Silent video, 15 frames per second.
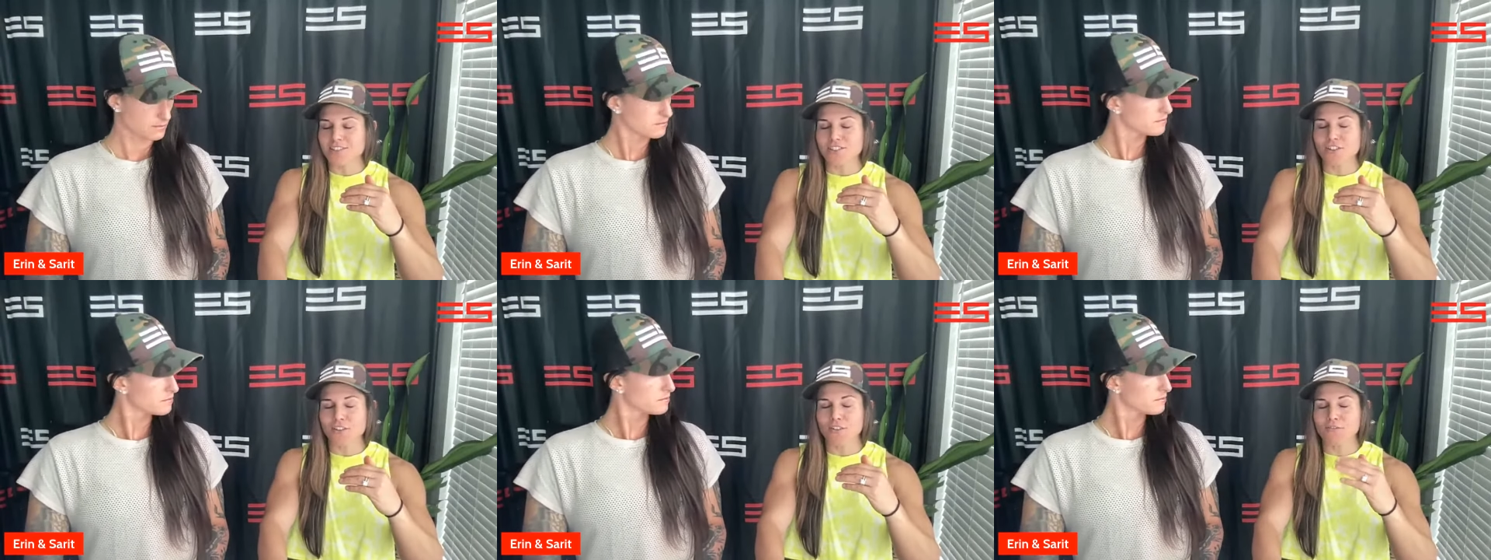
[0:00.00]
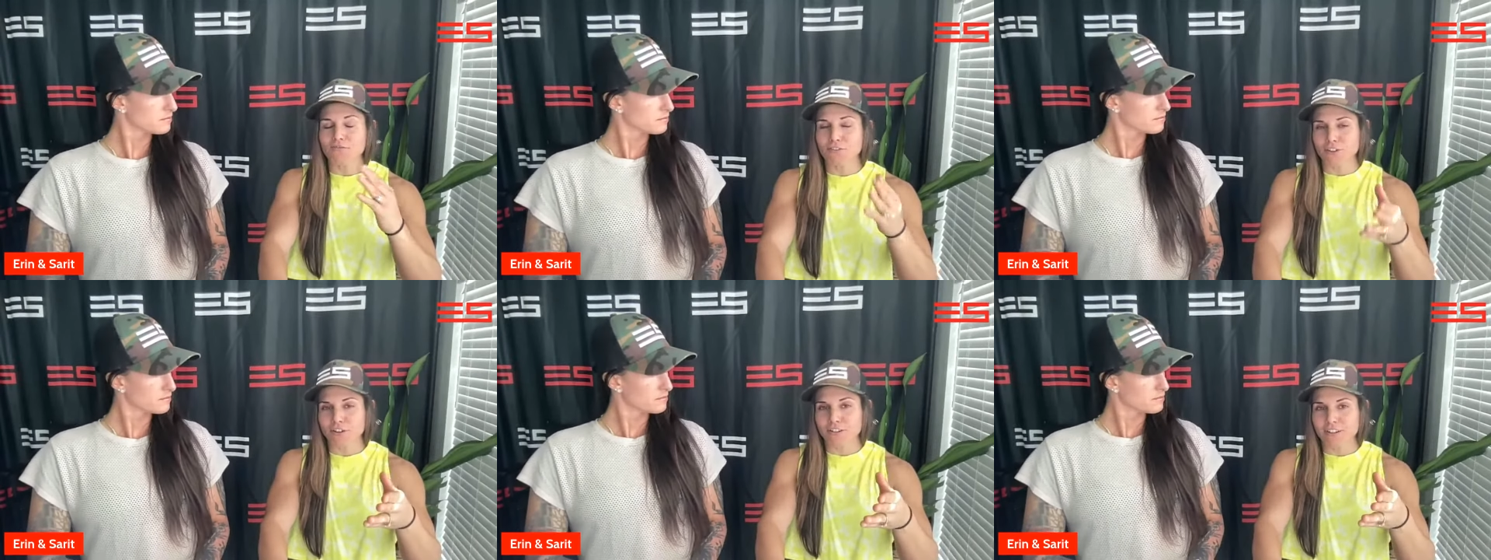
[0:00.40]
Speaker 1: so
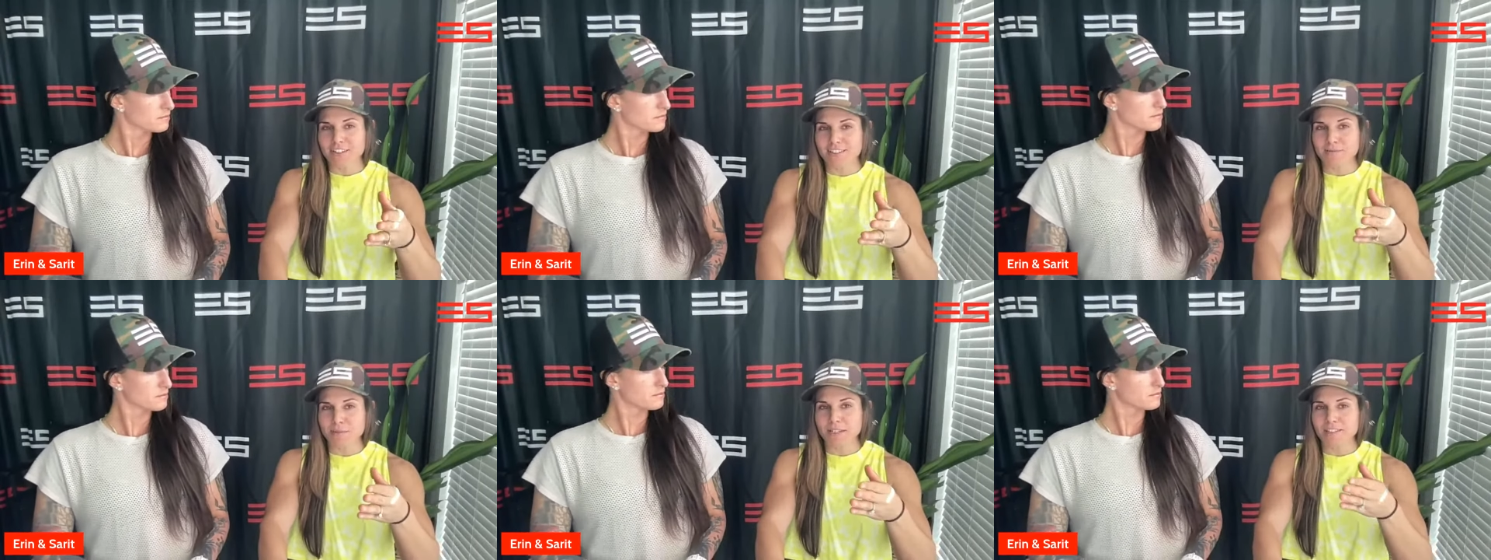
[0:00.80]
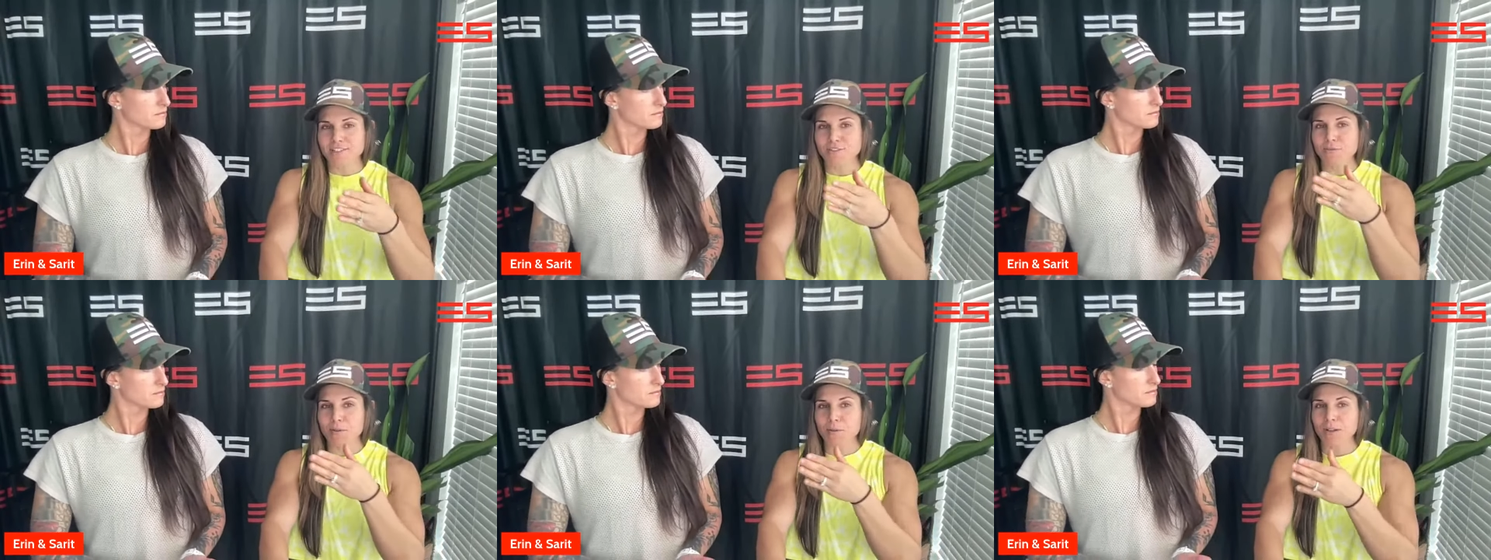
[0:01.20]
for
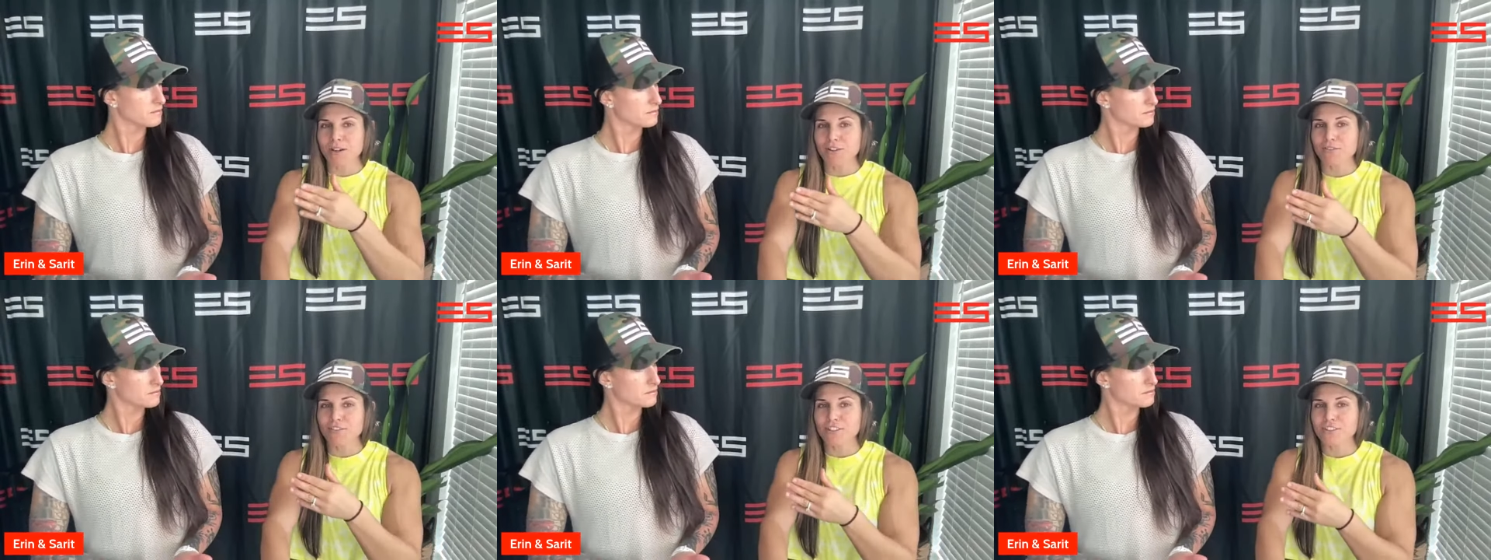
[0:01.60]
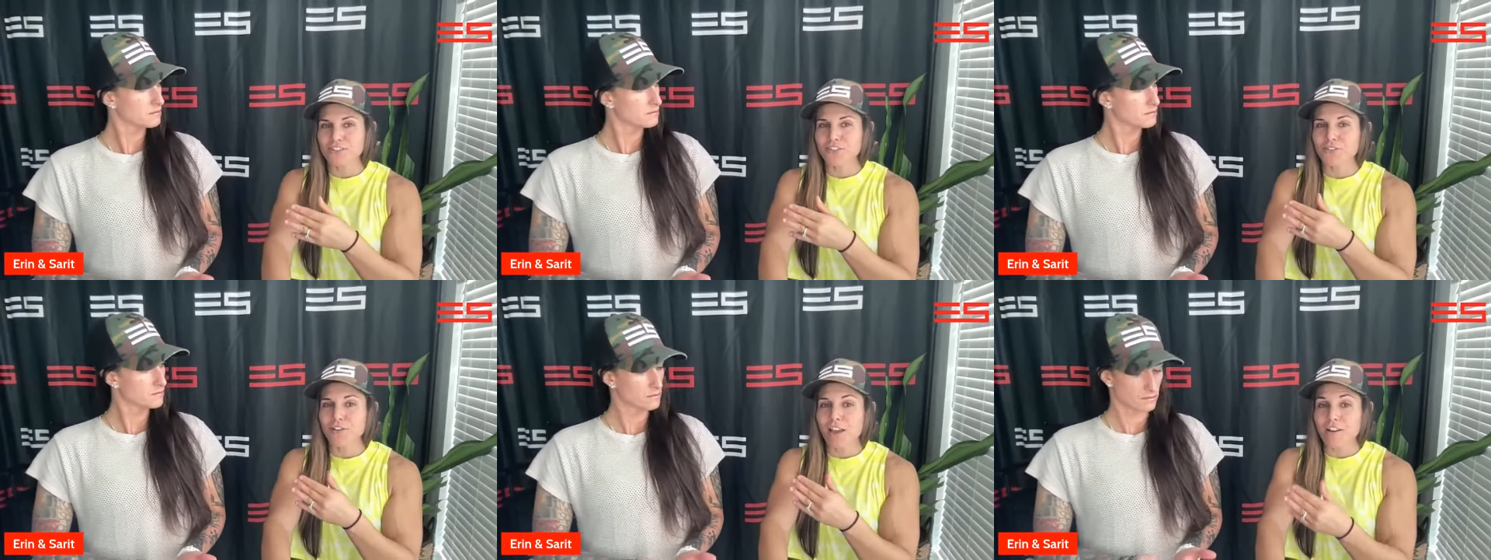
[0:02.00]
Christmas, we went over
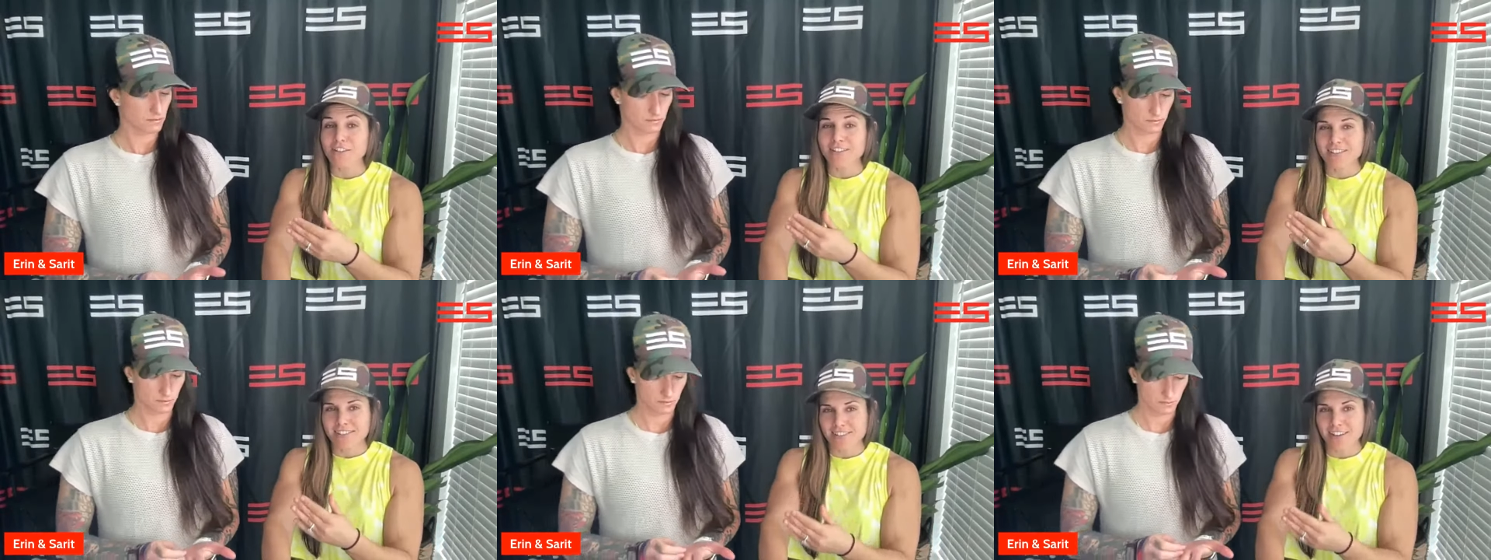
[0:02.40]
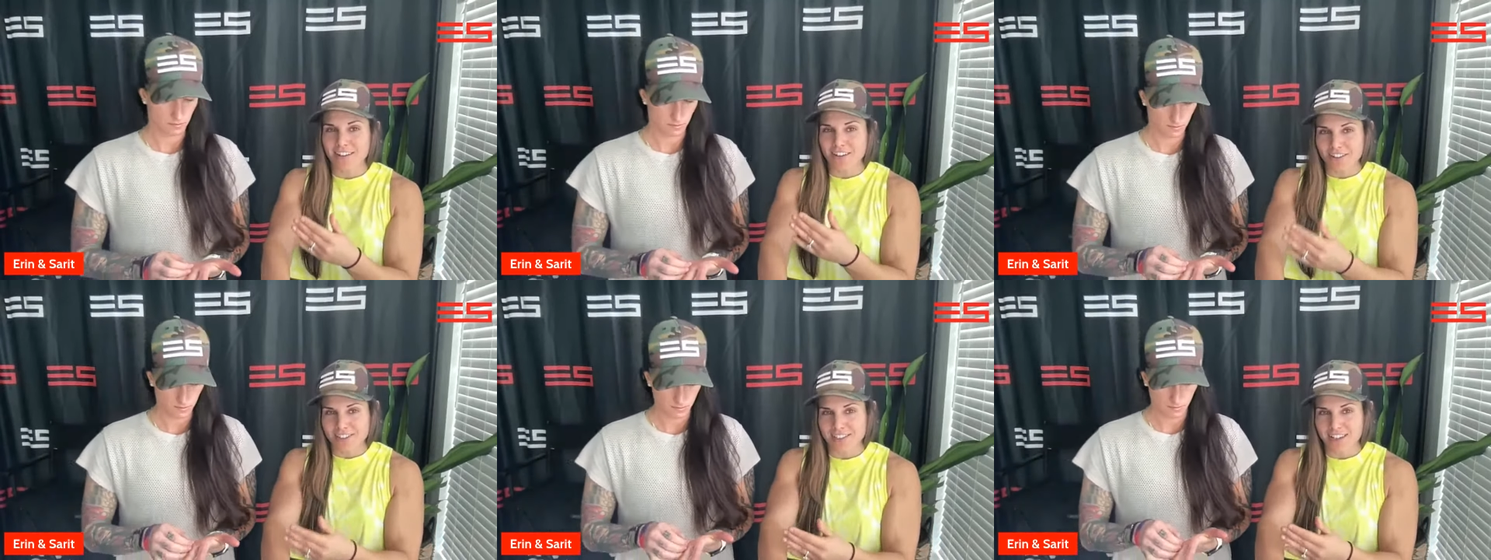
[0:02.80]
to Erin's
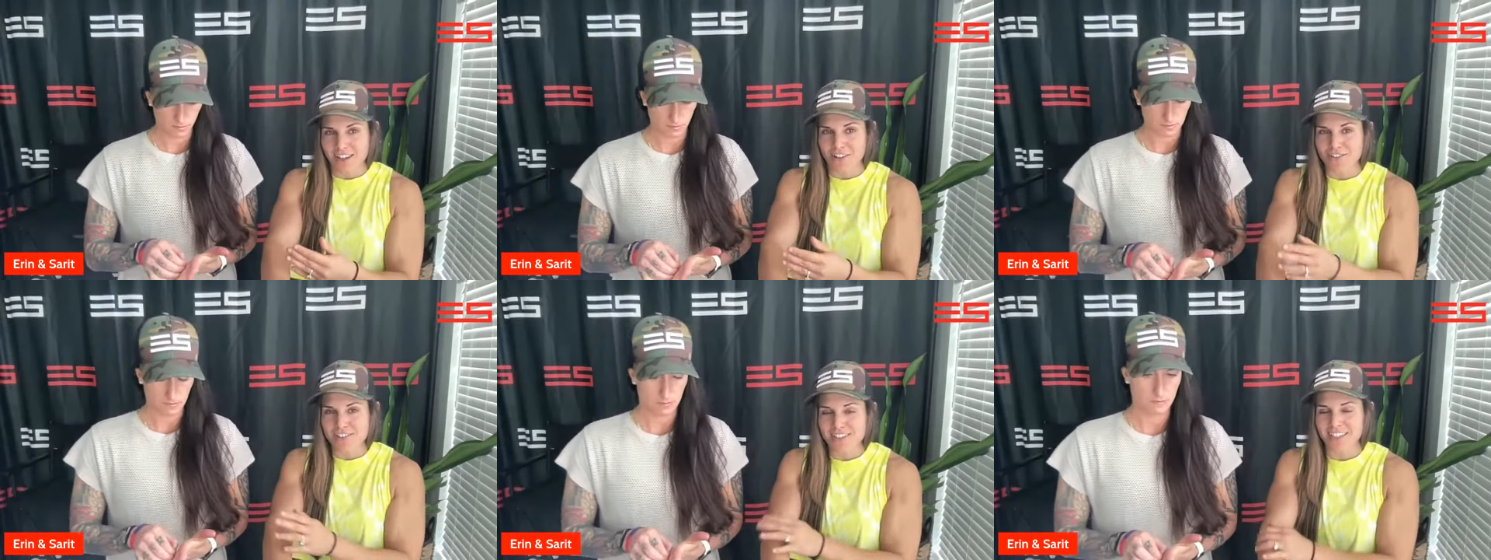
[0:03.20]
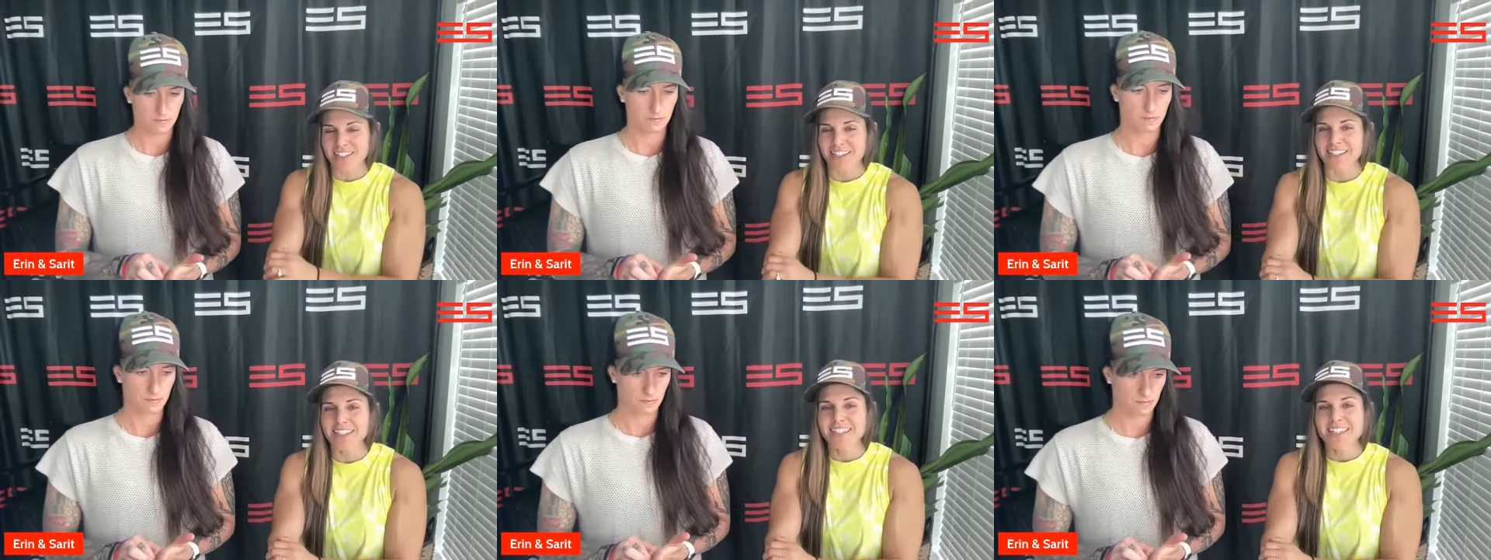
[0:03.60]
aunt's house
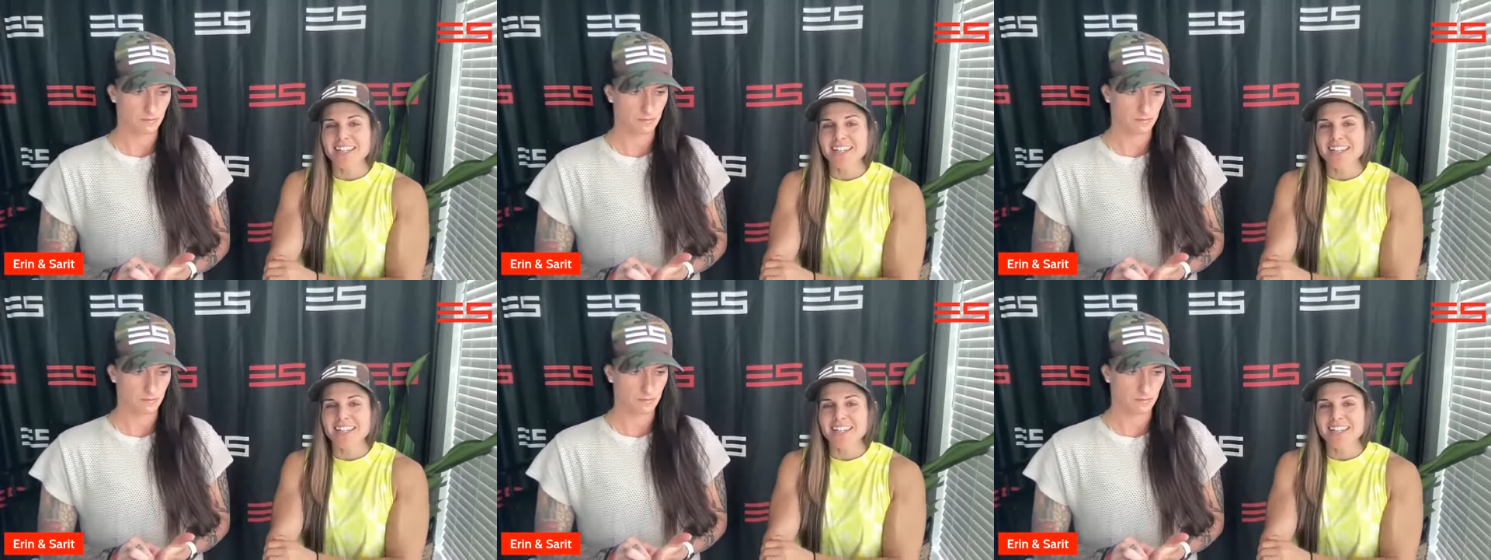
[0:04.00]
in